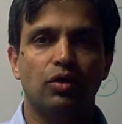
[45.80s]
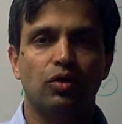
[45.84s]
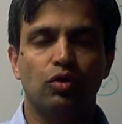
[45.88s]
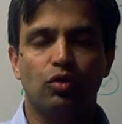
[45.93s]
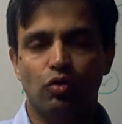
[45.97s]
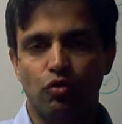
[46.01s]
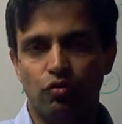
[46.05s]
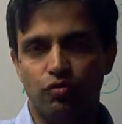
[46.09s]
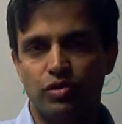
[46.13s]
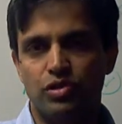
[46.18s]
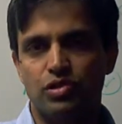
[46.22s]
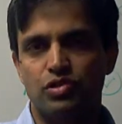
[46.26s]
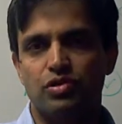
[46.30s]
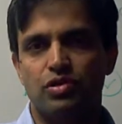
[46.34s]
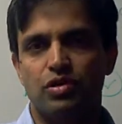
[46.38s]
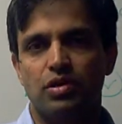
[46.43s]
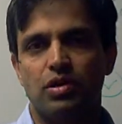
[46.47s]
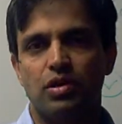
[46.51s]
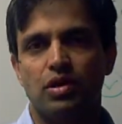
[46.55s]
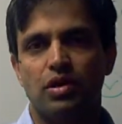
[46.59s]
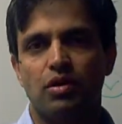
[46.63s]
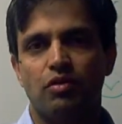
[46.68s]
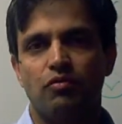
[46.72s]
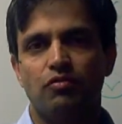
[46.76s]
through which
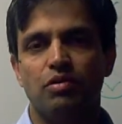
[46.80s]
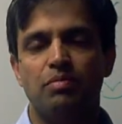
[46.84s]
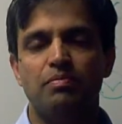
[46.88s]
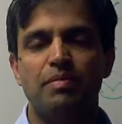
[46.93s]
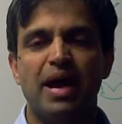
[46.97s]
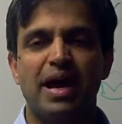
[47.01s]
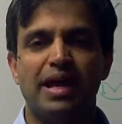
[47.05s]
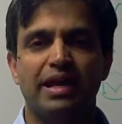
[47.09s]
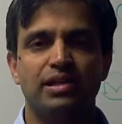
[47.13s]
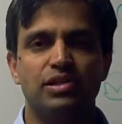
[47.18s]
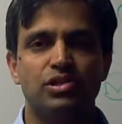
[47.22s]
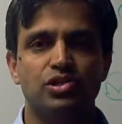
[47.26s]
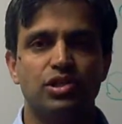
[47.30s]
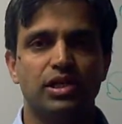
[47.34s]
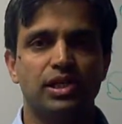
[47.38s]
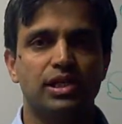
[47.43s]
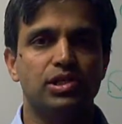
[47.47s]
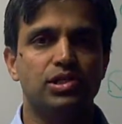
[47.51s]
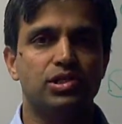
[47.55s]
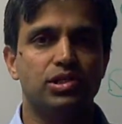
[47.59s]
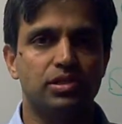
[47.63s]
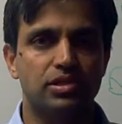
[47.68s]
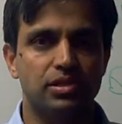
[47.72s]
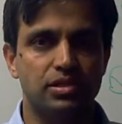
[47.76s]
we manage
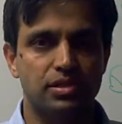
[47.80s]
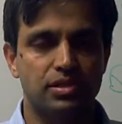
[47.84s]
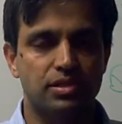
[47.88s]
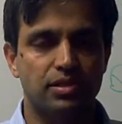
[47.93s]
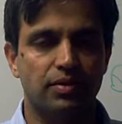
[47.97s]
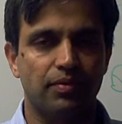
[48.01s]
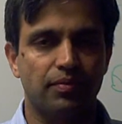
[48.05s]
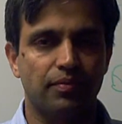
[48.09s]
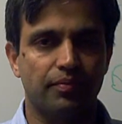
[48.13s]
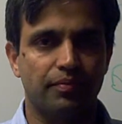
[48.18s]
changes.